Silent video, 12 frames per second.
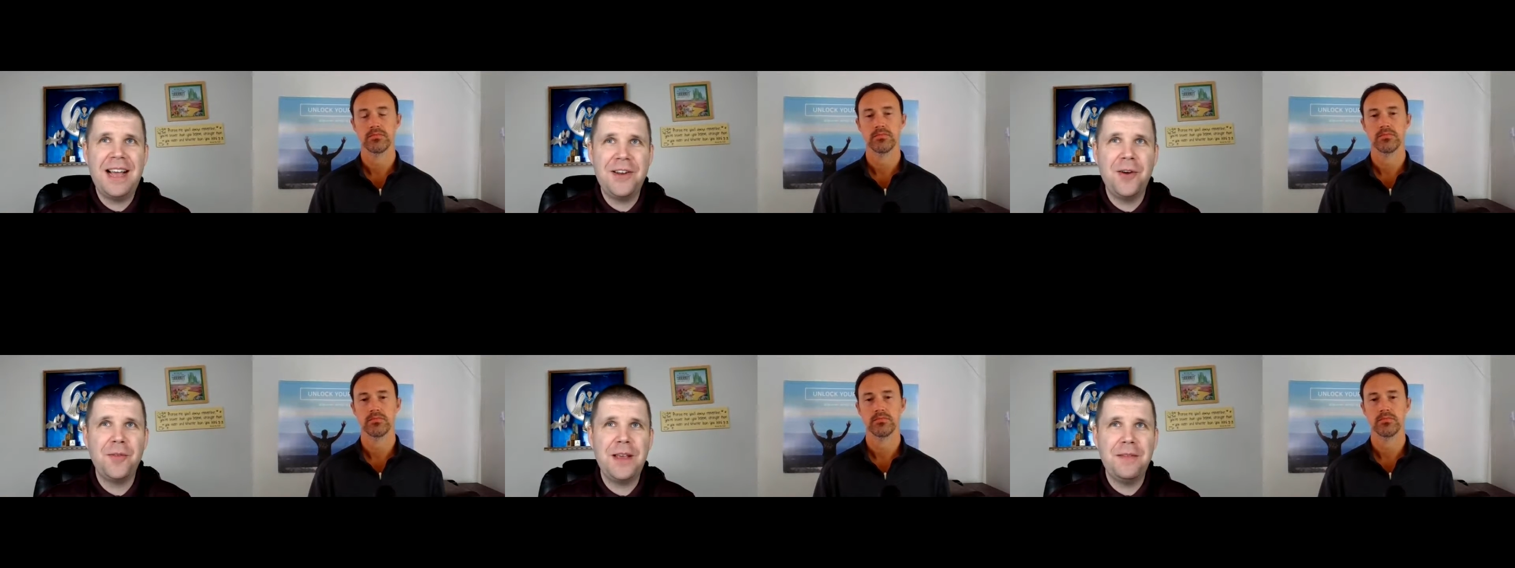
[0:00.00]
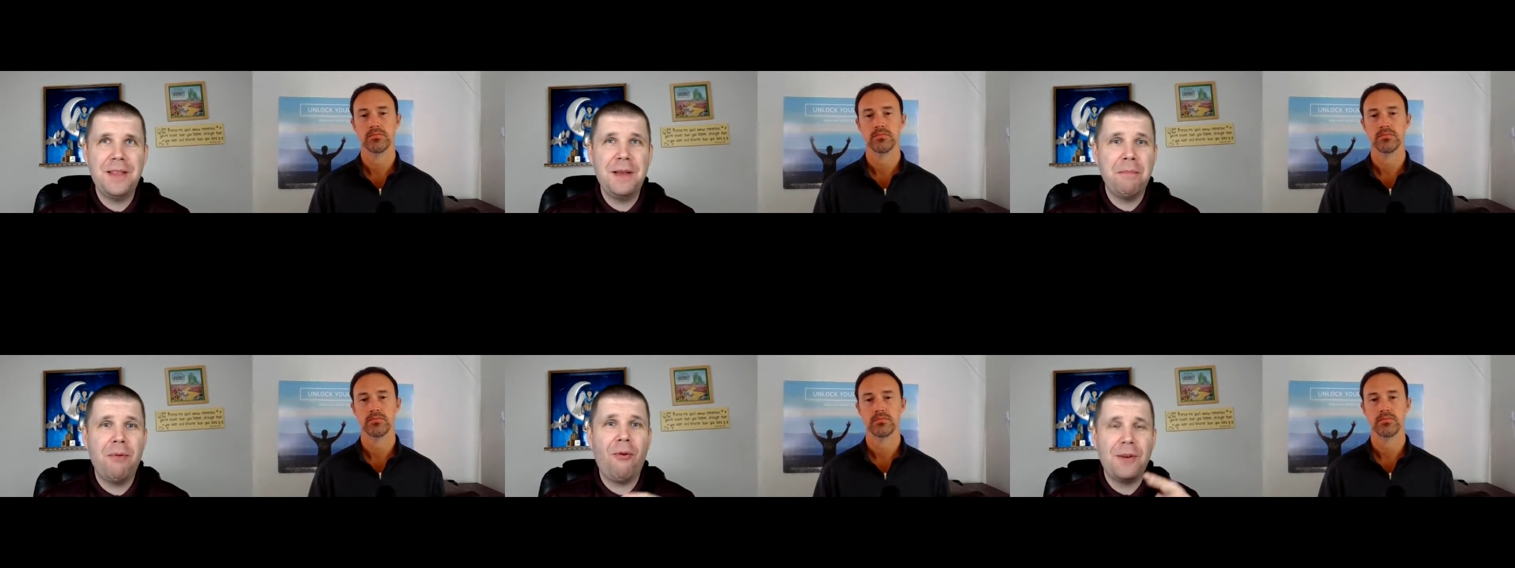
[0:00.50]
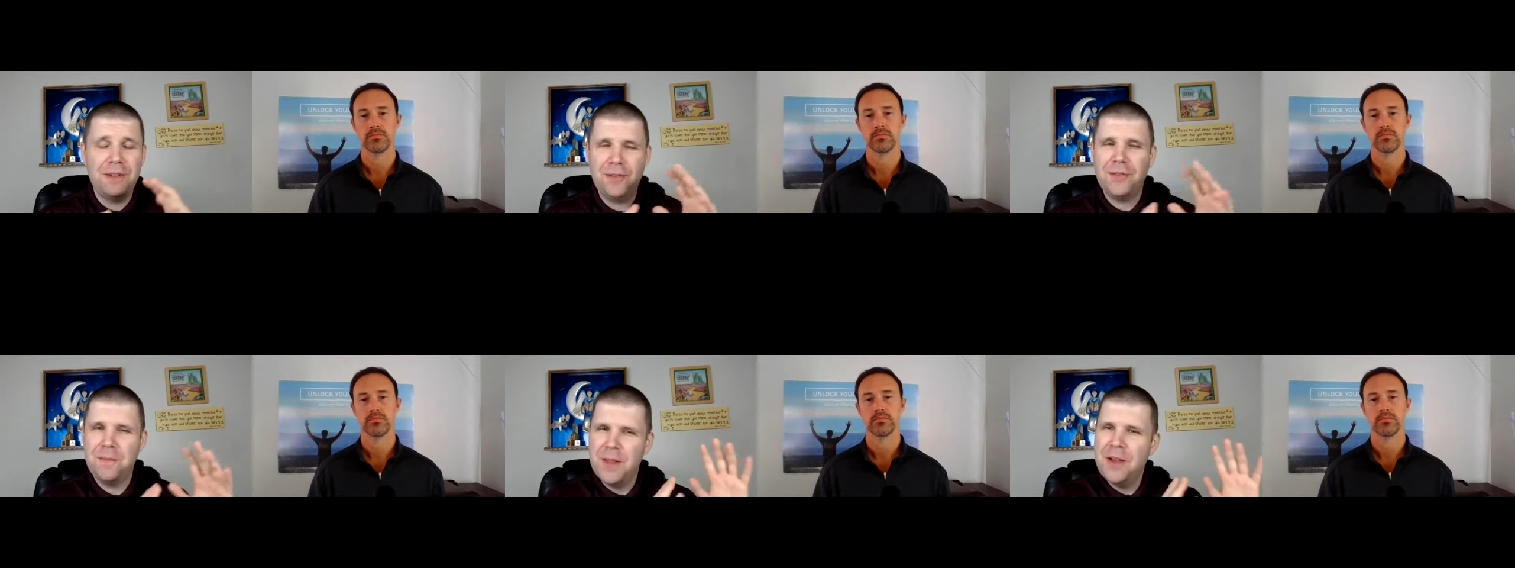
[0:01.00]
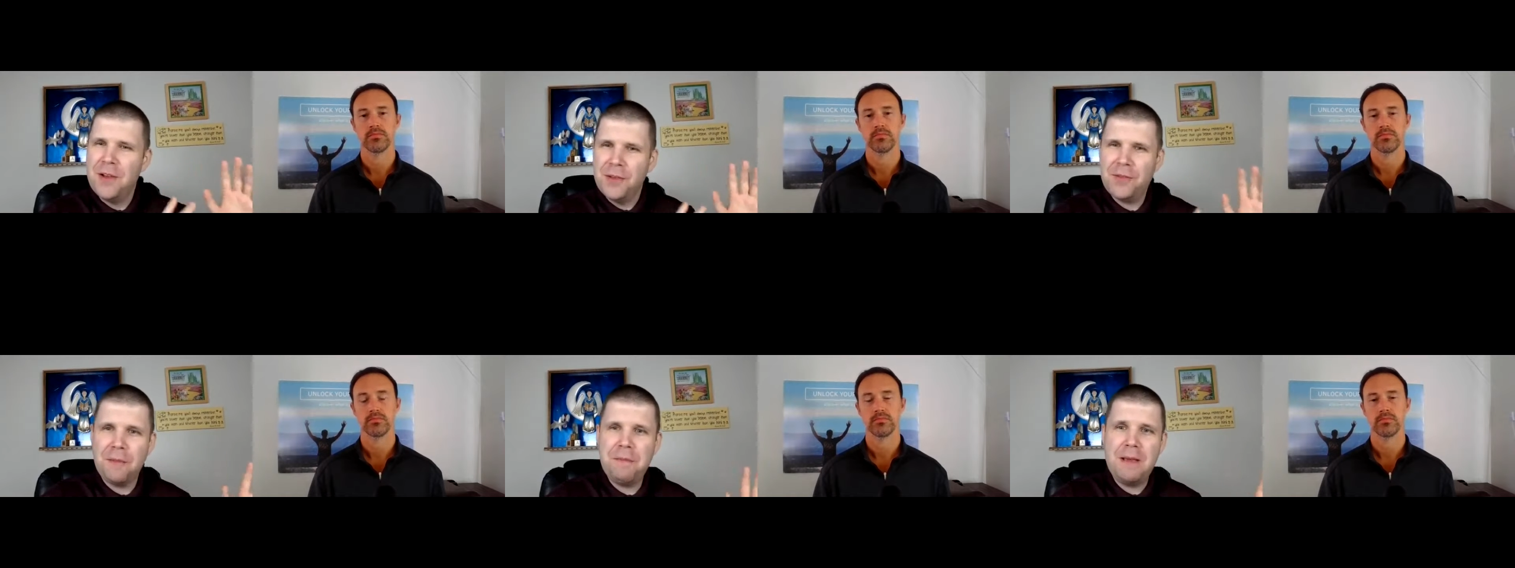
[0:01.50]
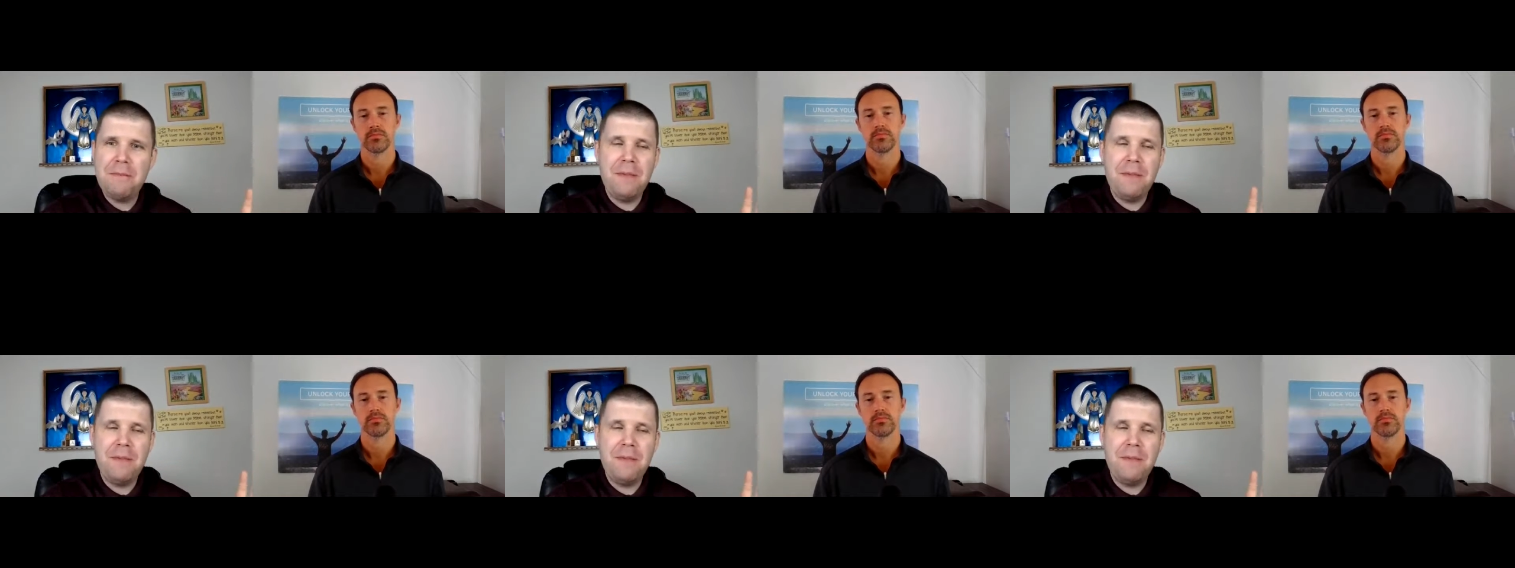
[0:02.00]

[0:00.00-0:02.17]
Speaker 1: I know the importance some people